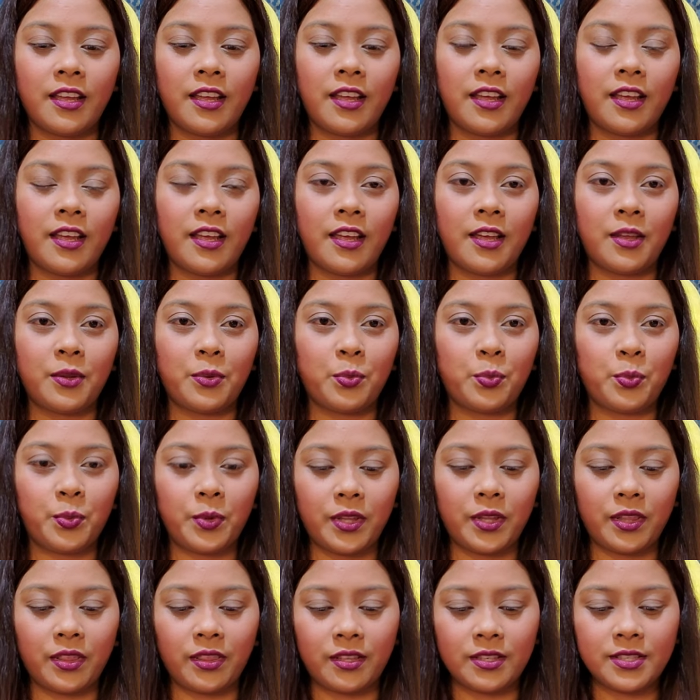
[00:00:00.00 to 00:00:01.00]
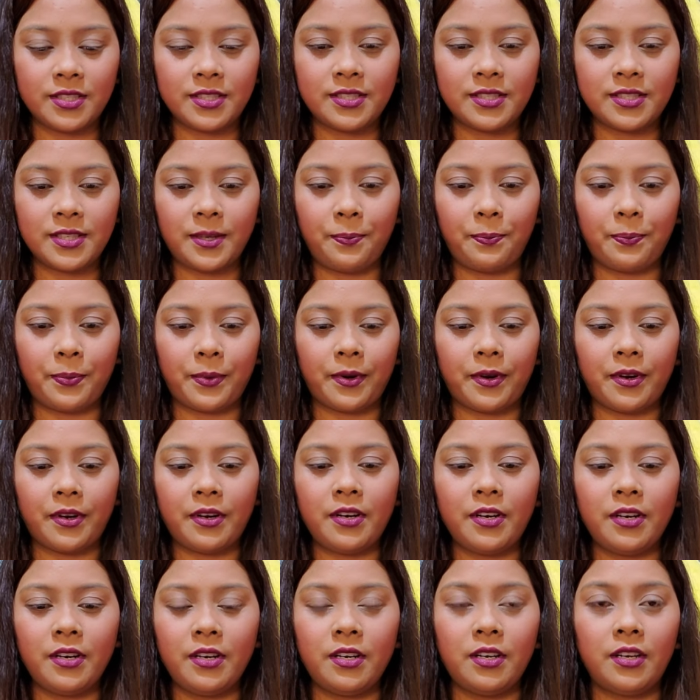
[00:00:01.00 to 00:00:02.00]
and with the
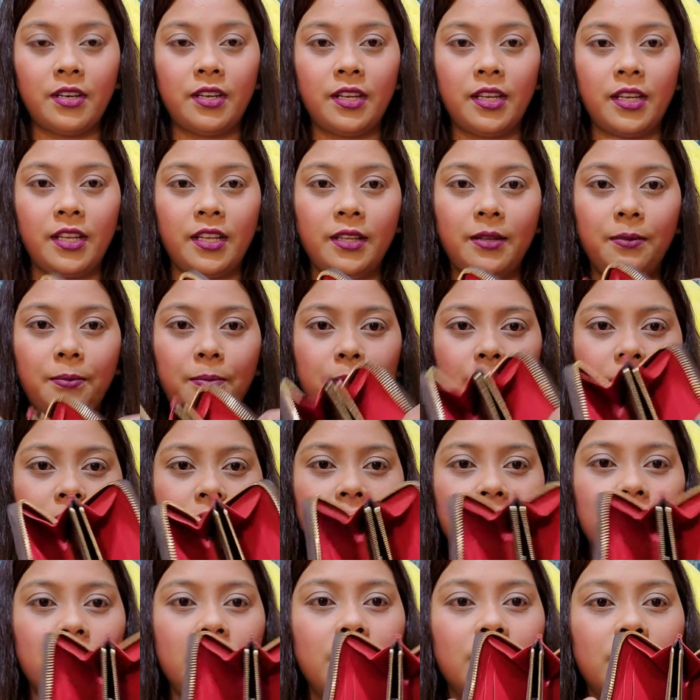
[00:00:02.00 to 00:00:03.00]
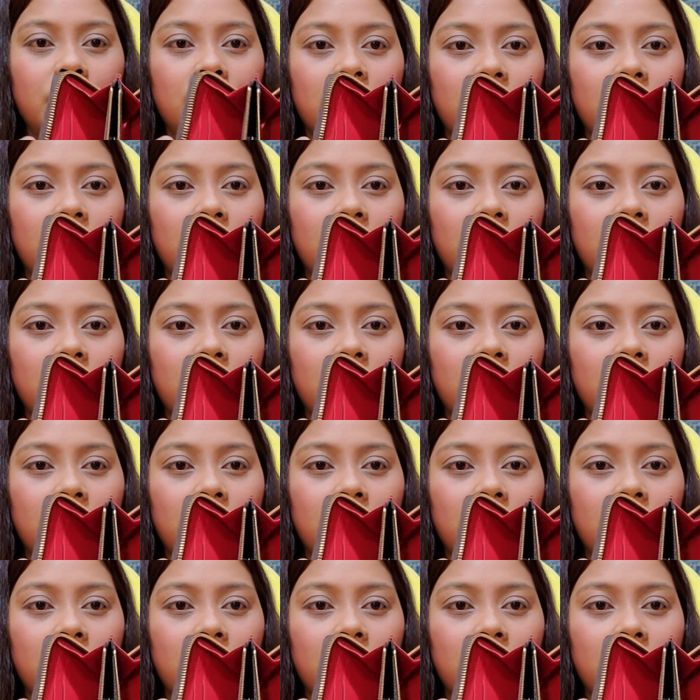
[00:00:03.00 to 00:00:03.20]
zipper in the middle.